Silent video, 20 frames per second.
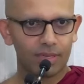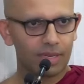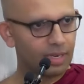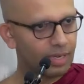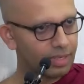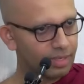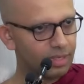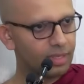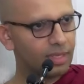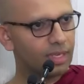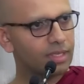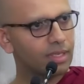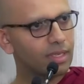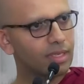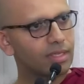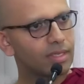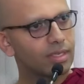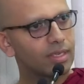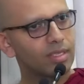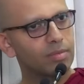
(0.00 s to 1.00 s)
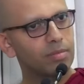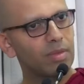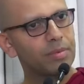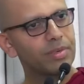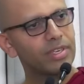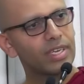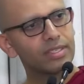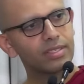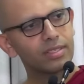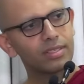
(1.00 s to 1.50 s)
Does, it, is, is, does
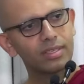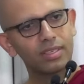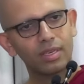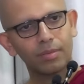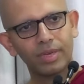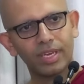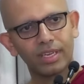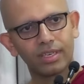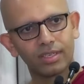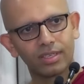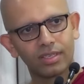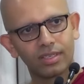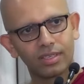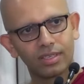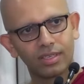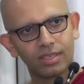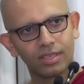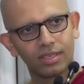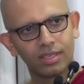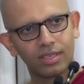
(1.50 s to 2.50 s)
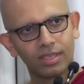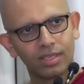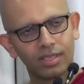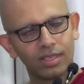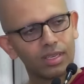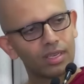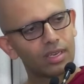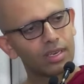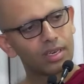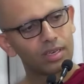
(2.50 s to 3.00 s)
memory exist in a pen?
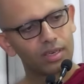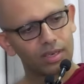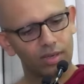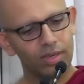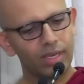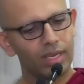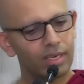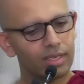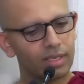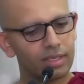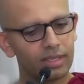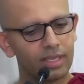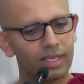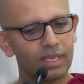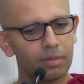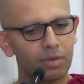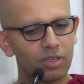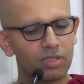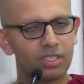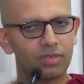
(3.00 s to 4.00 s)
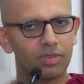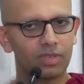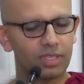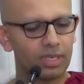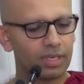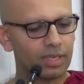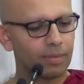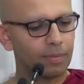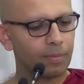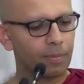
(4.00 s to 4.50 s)
look at, think about this for a
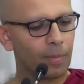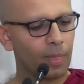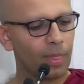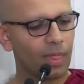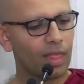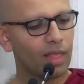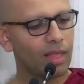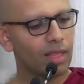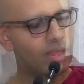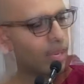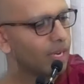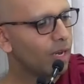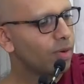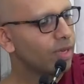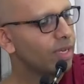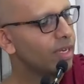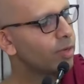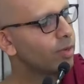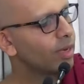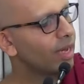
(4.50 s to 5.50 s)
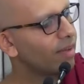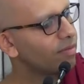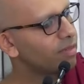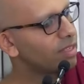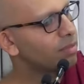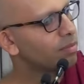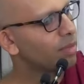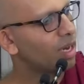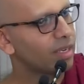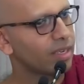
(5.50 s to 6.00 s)
second. Now here you have
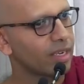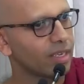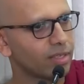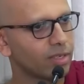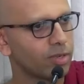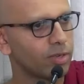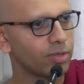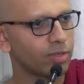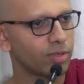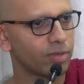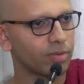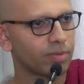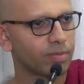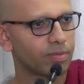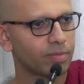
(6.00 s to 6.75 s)
these markings, don't you?